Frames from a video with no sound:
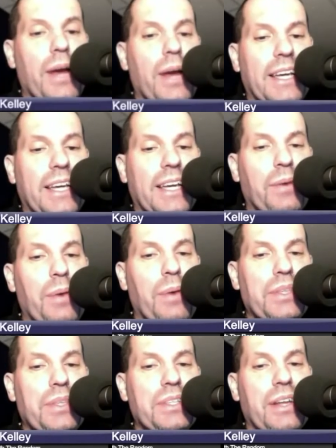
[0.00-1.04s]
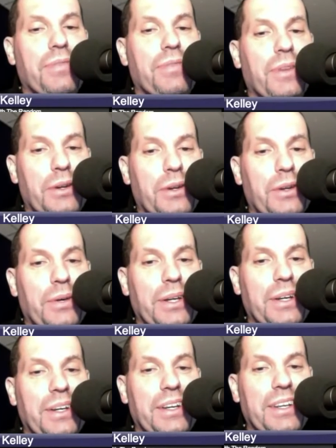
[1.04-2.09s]
can get away with the stuff they're doing,
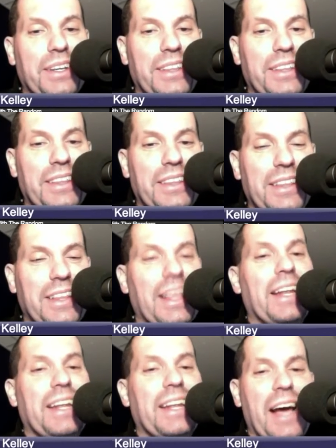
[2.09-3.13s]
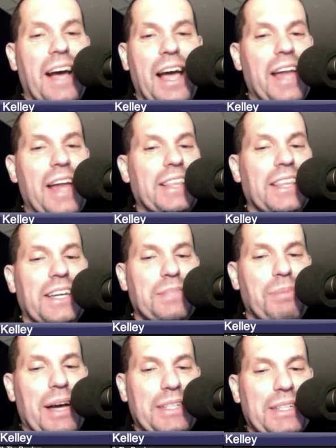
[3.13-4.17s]
then anything is
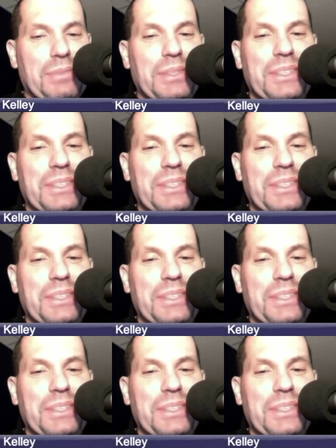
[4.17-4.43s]
possible.